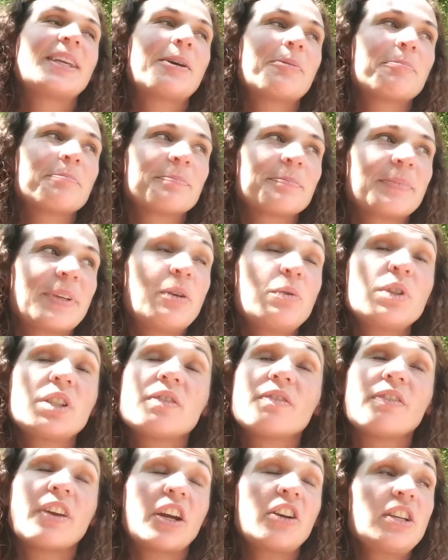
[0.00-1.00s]
Yep. It was
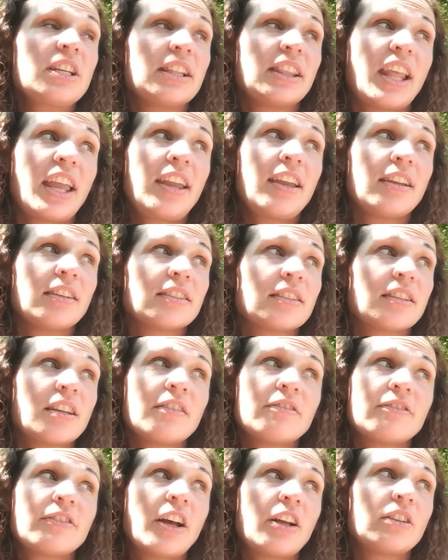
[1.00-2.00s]
very late.
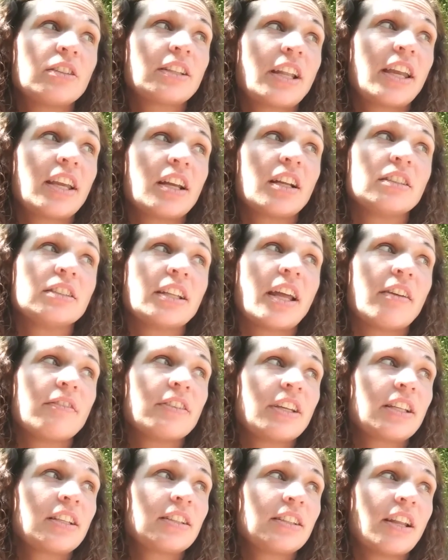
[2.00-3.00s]
It felt like
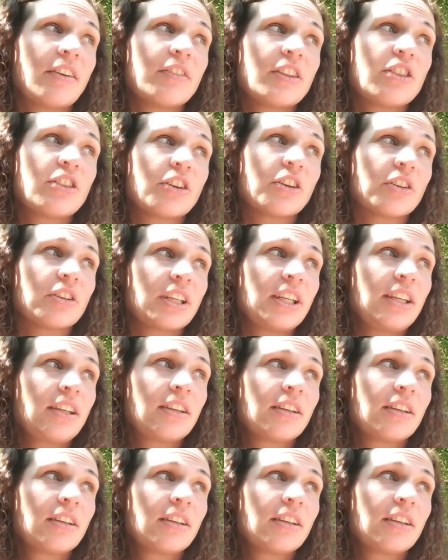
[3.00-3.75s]
11:30.